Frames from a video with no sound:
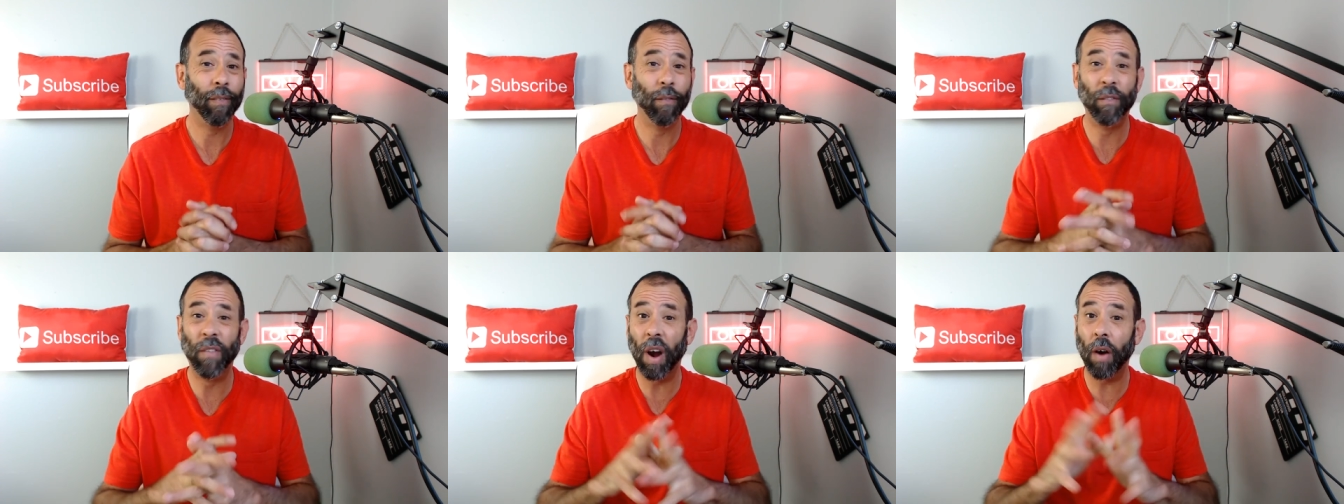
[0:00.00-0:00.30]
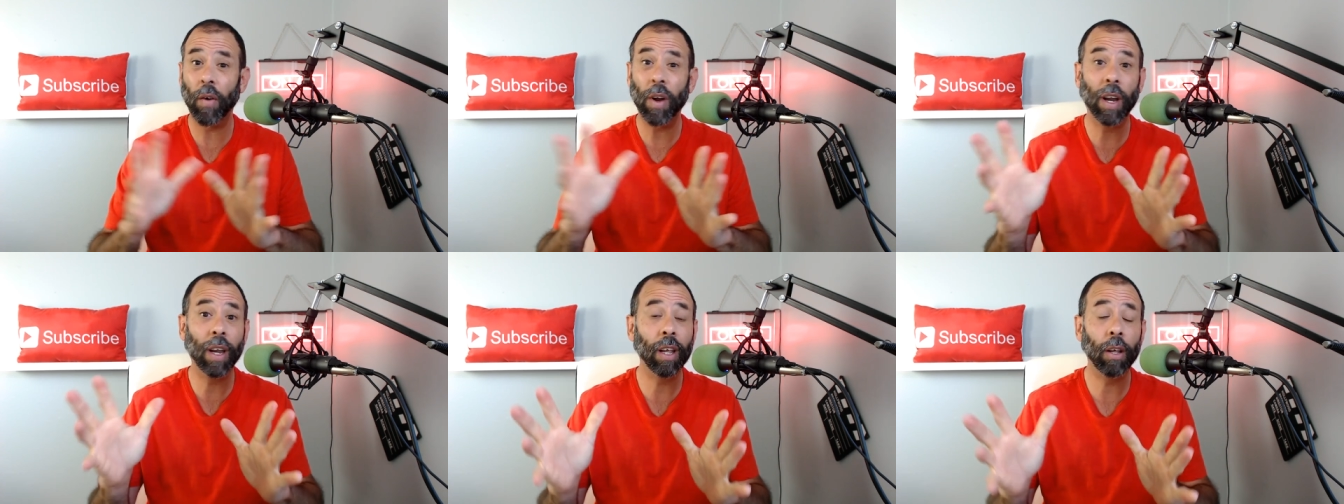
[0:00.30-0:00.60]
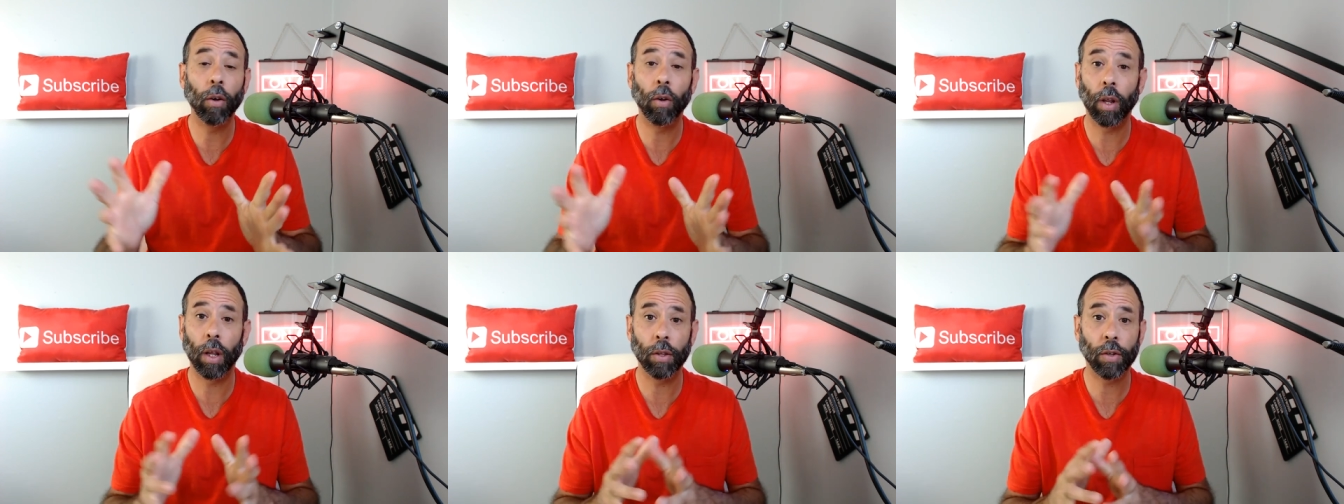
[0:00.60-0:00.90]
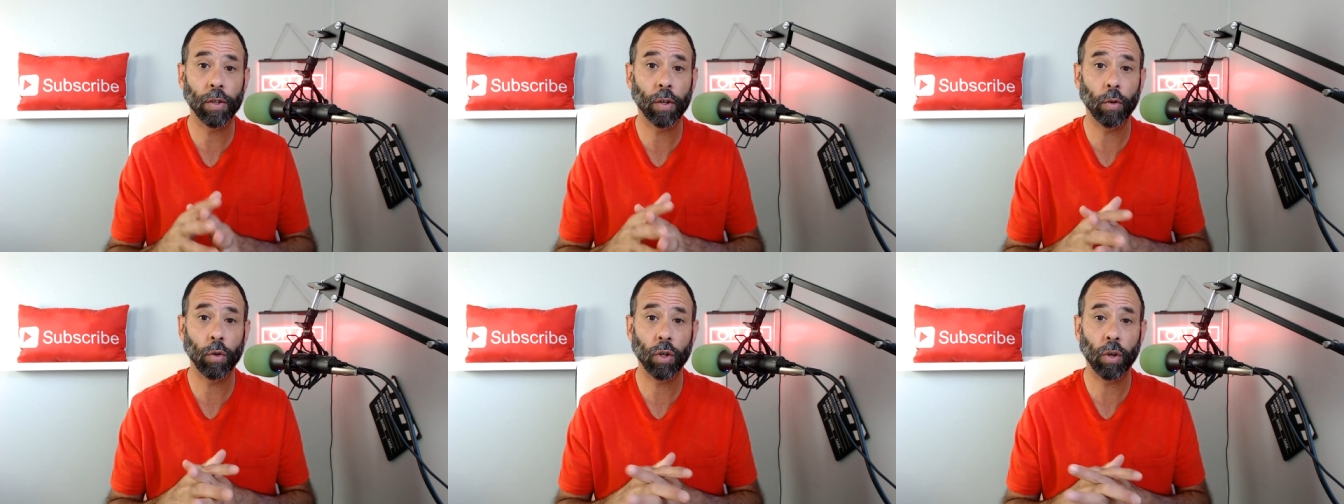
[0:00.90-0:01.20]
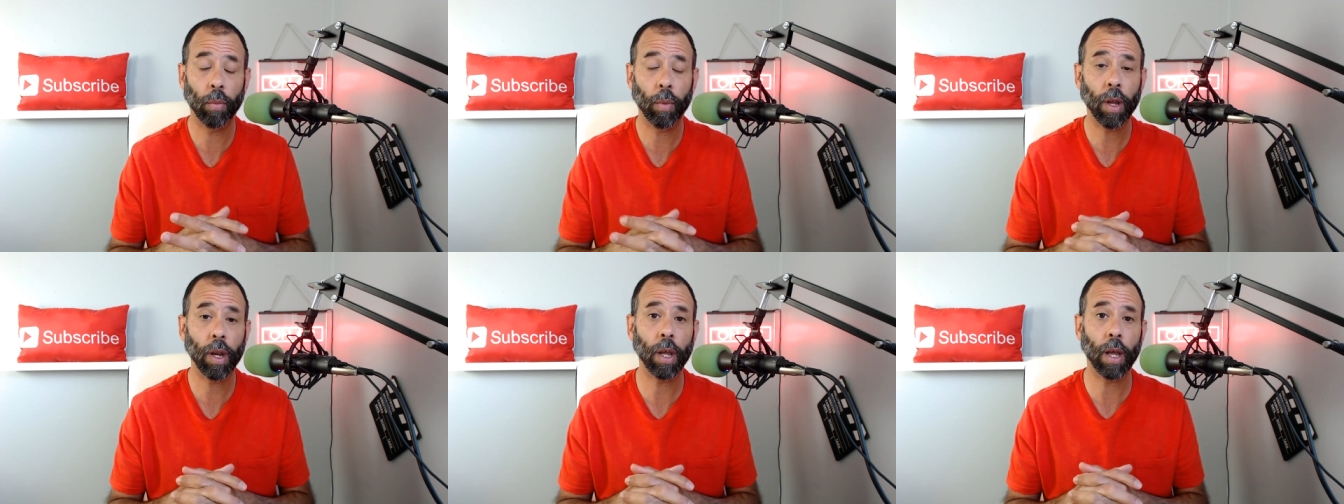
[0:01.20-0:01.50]
Very little on
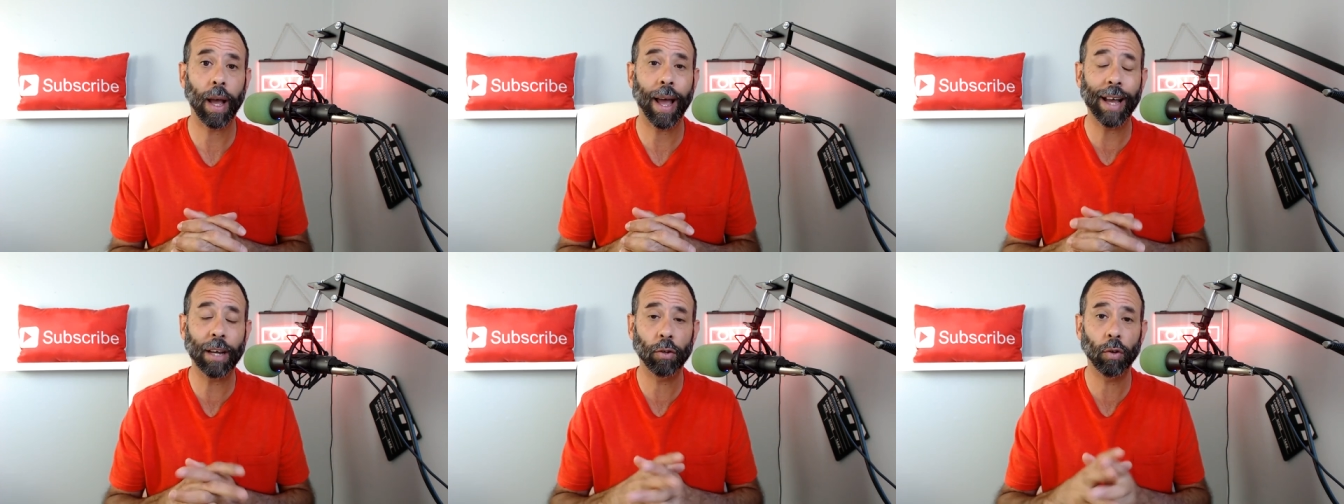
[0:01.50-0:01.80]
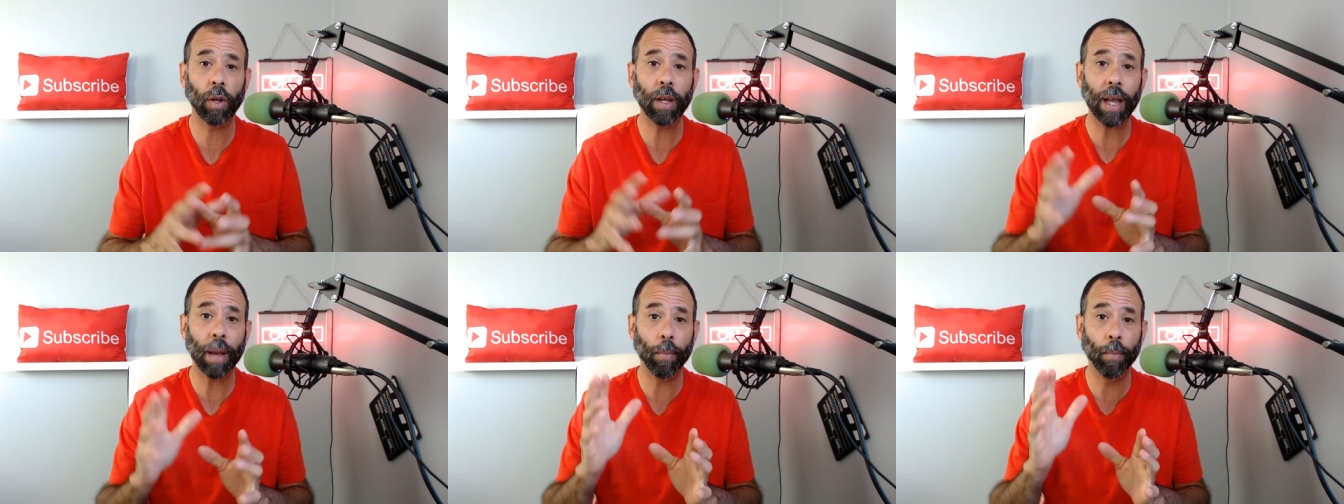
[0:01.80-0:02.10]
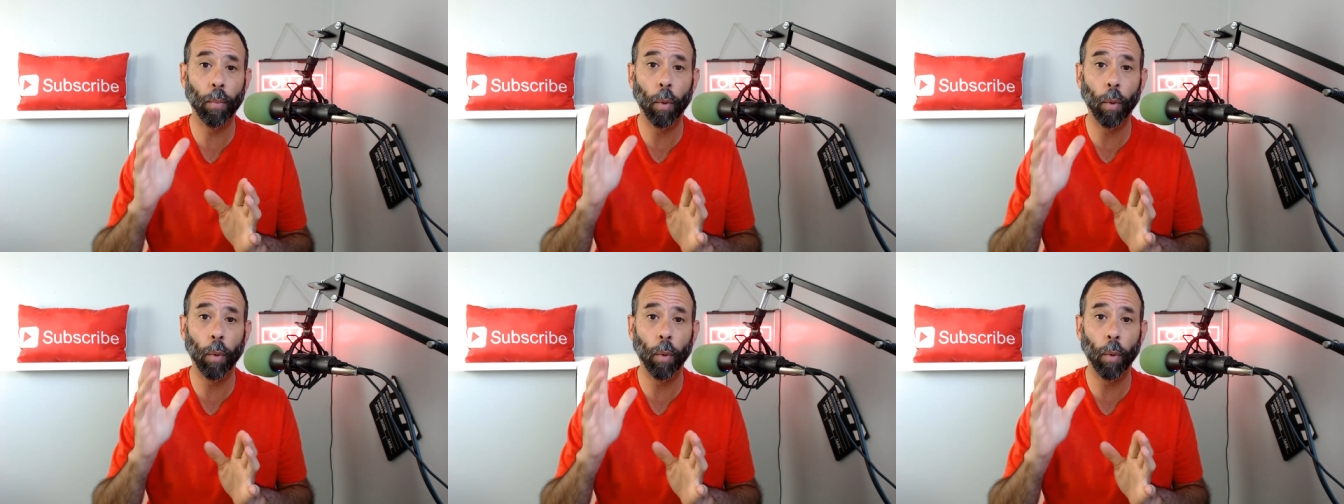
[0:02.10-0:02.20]
social media. Actually,